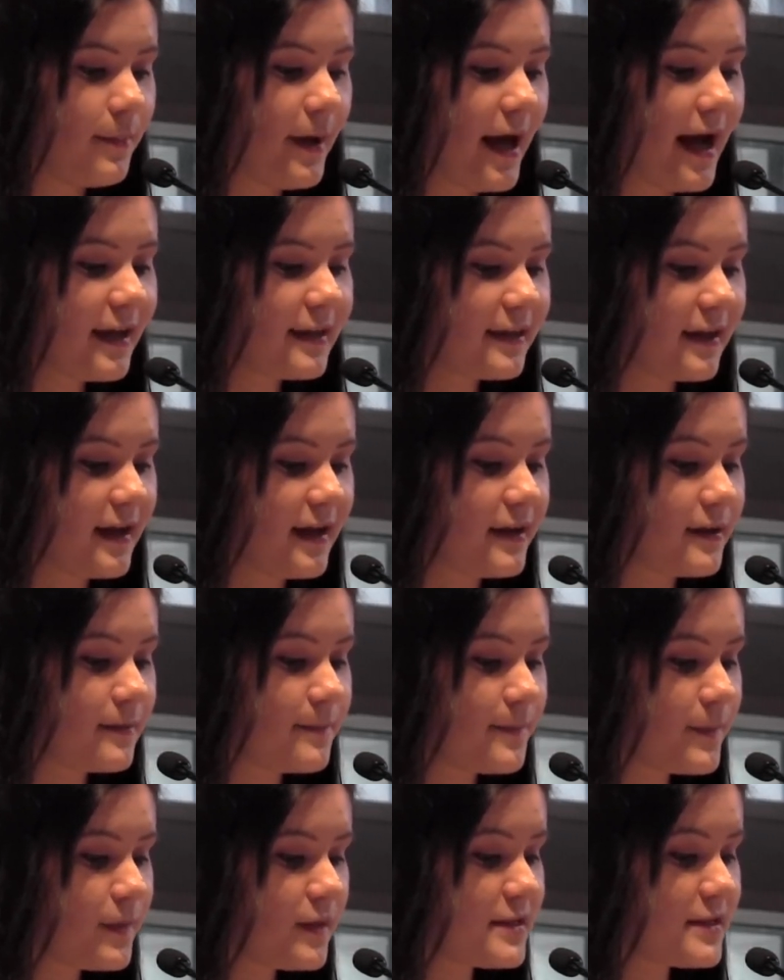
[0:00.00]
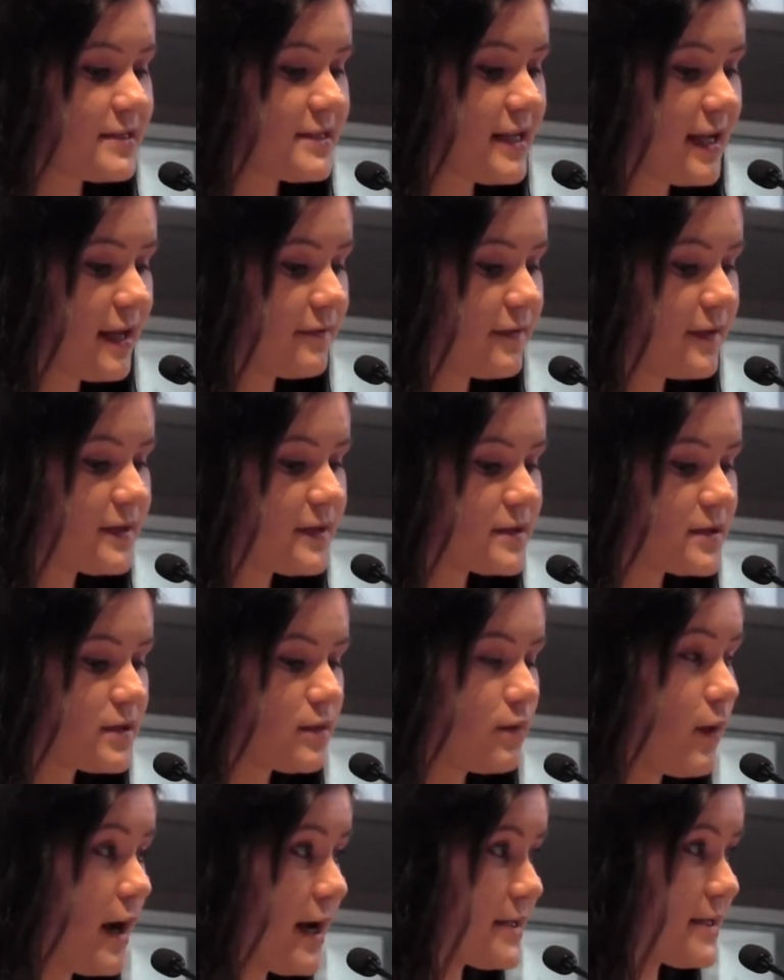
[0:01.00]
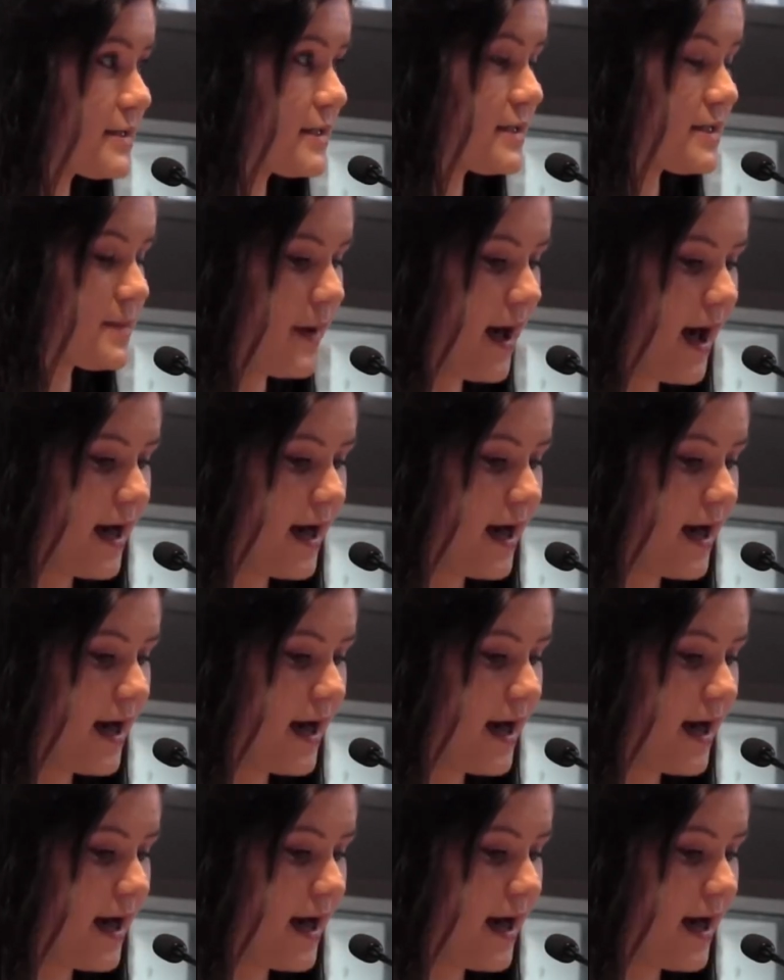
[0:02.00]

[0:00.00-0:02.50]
Back then, the safest, wisest